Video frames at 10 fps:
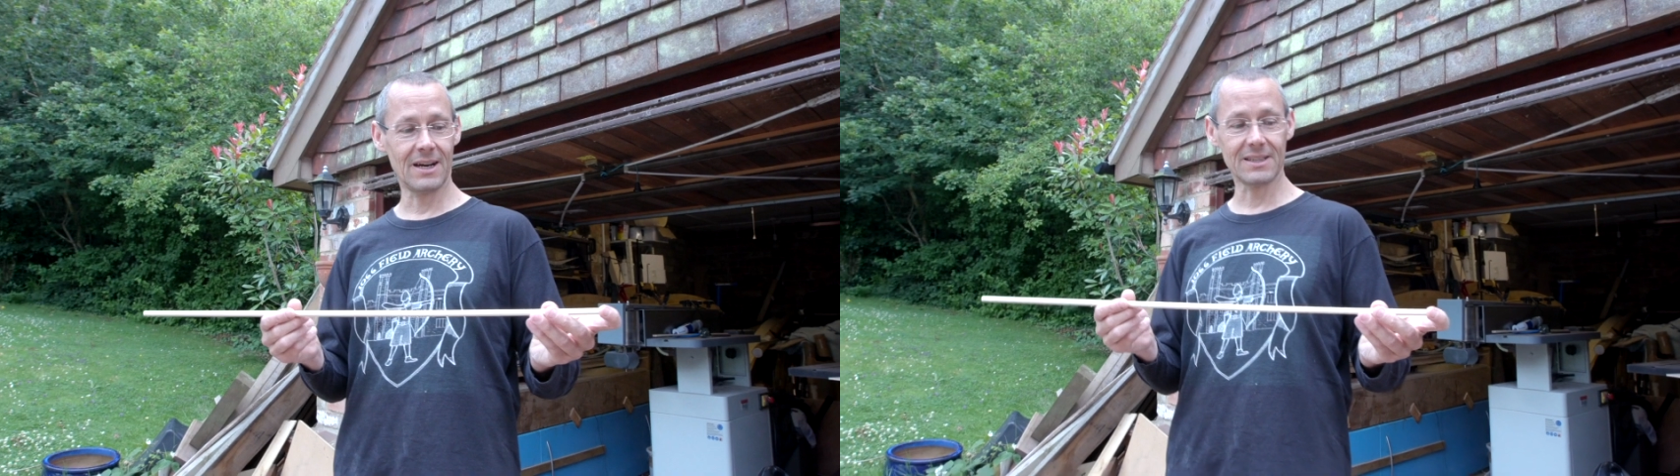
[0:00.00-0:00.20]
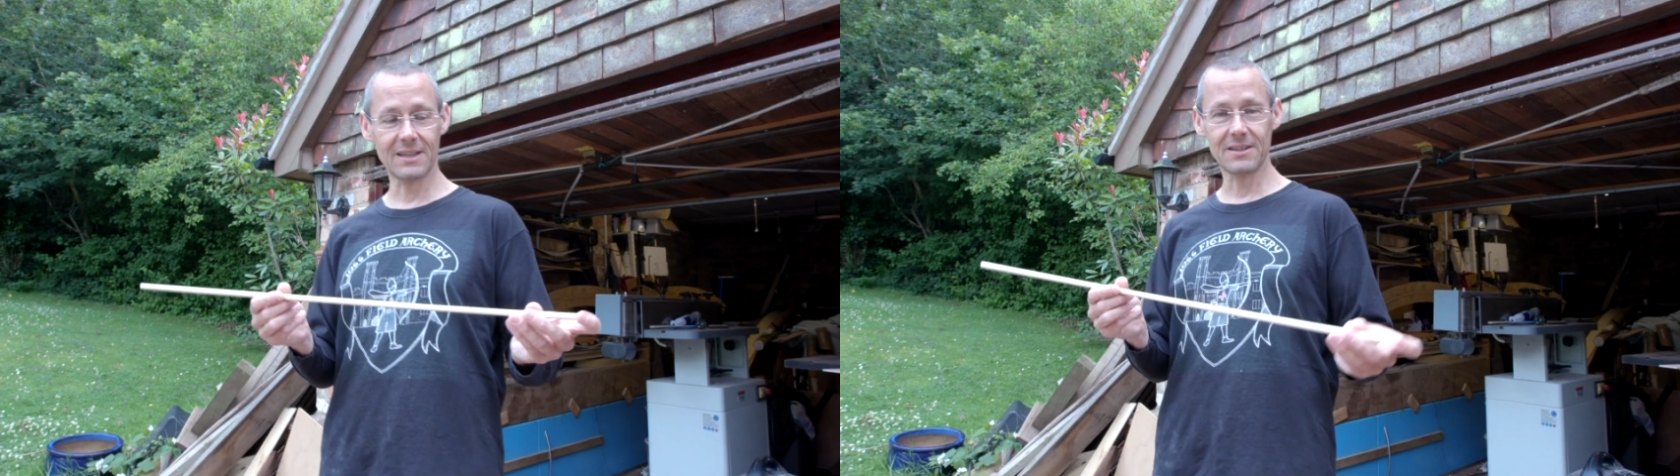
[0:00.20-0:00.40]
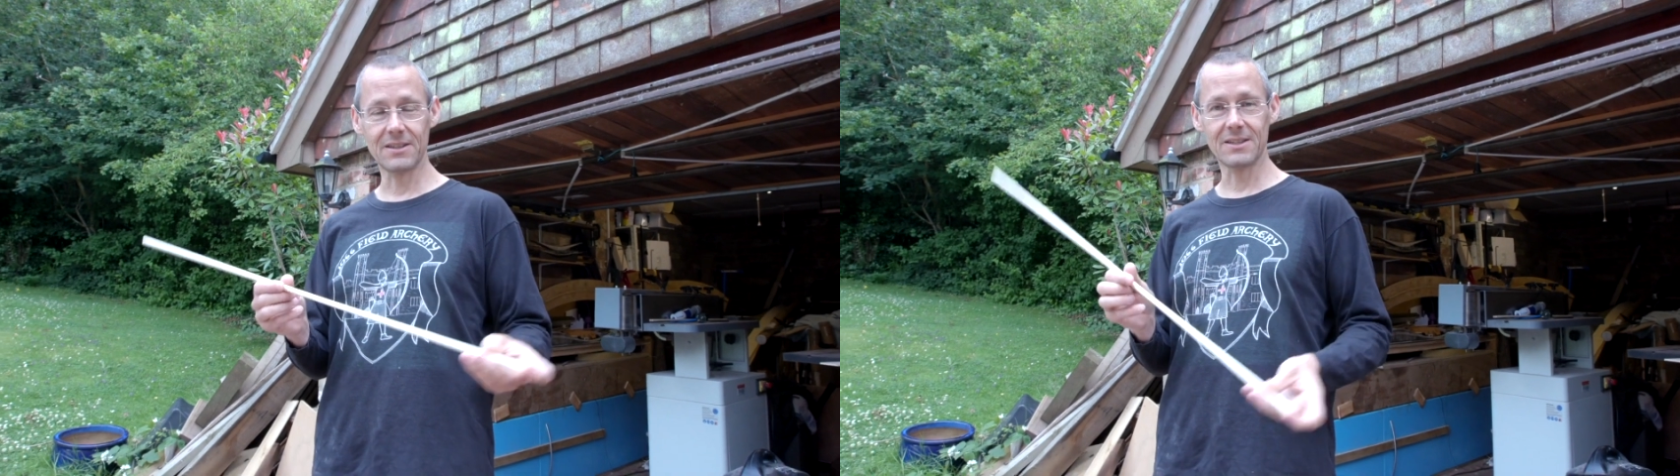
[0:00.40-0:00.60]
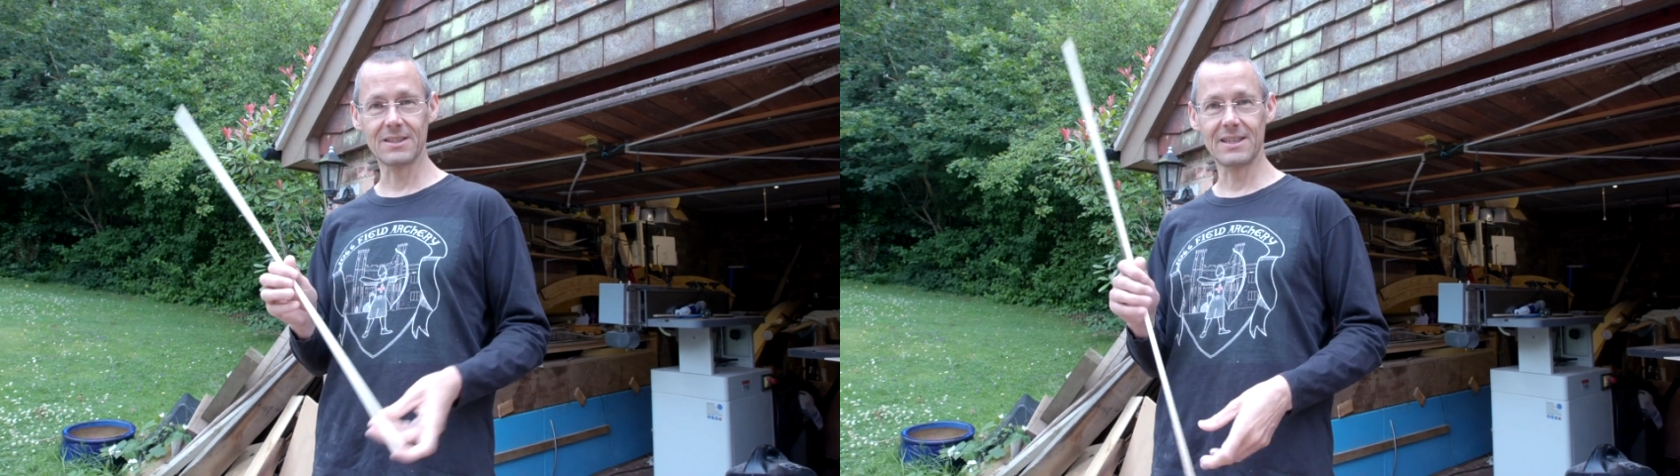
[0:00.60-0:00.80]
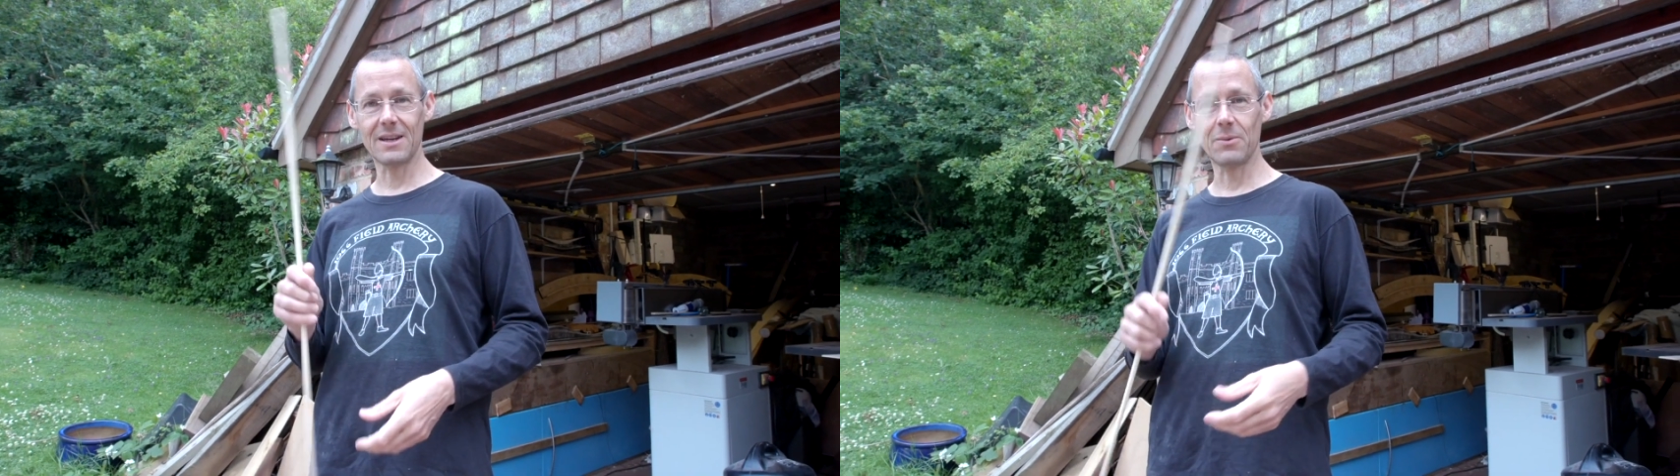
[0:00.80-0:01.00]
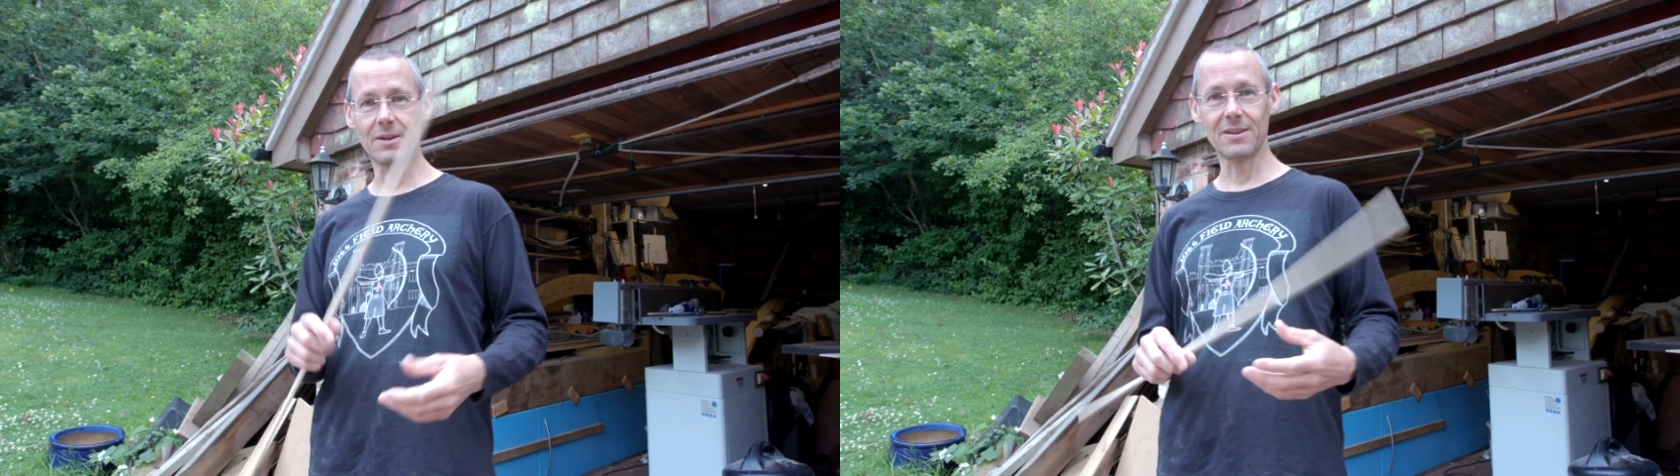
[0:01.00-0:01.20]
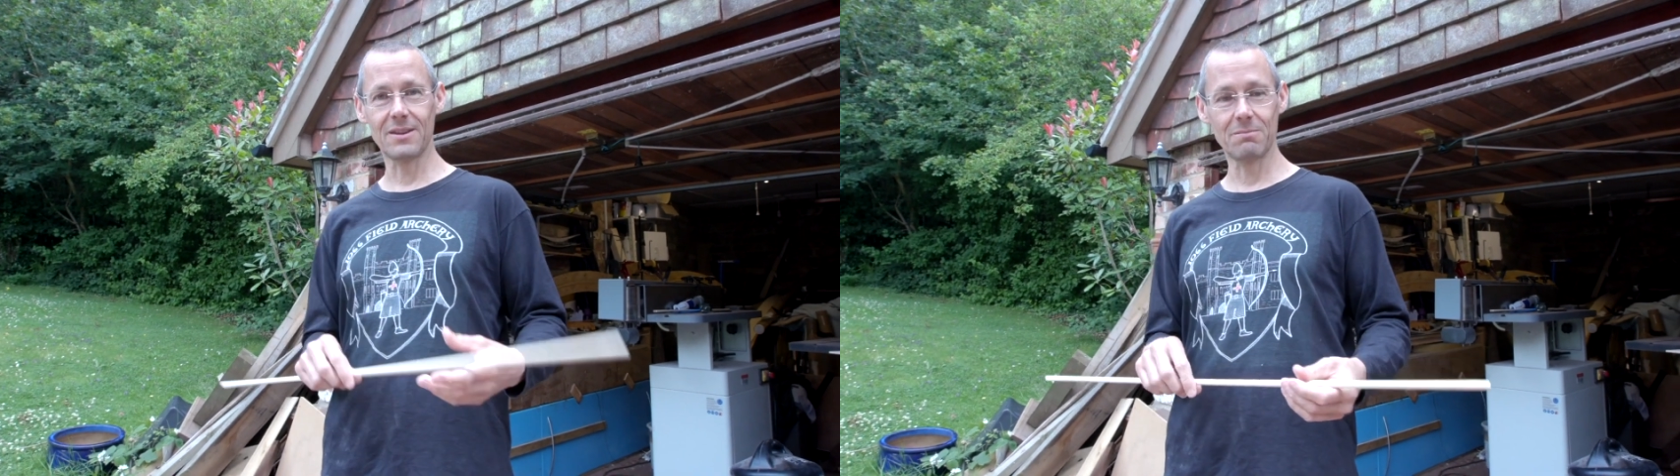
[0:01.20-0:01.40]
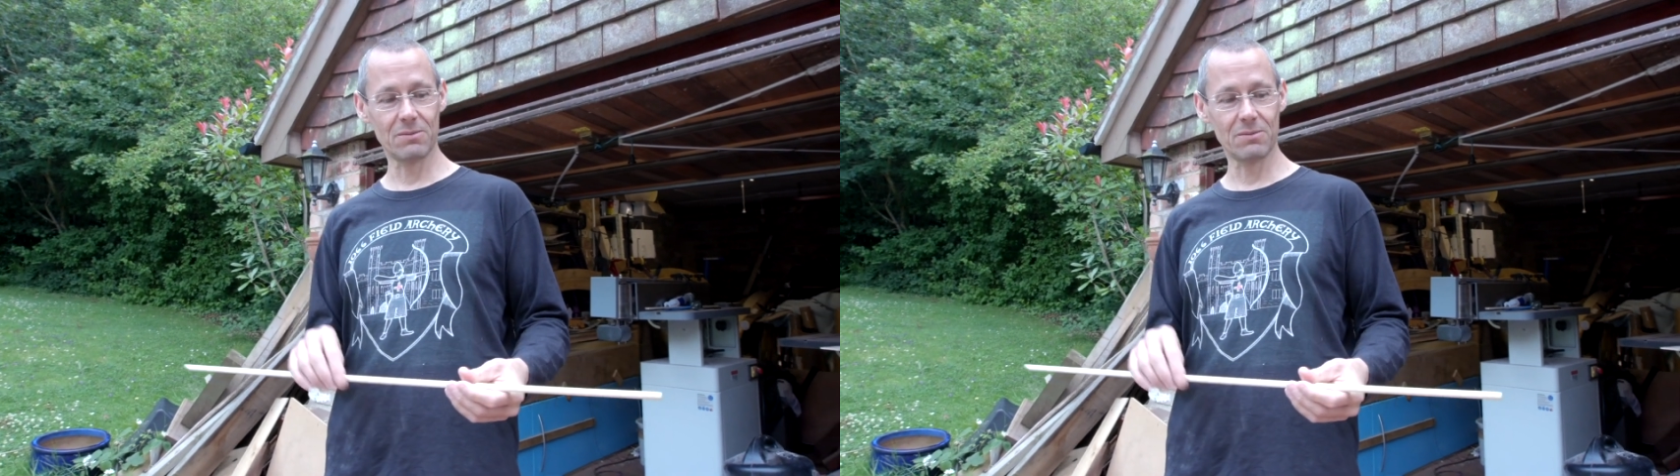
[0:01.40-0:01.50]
I tended to stick with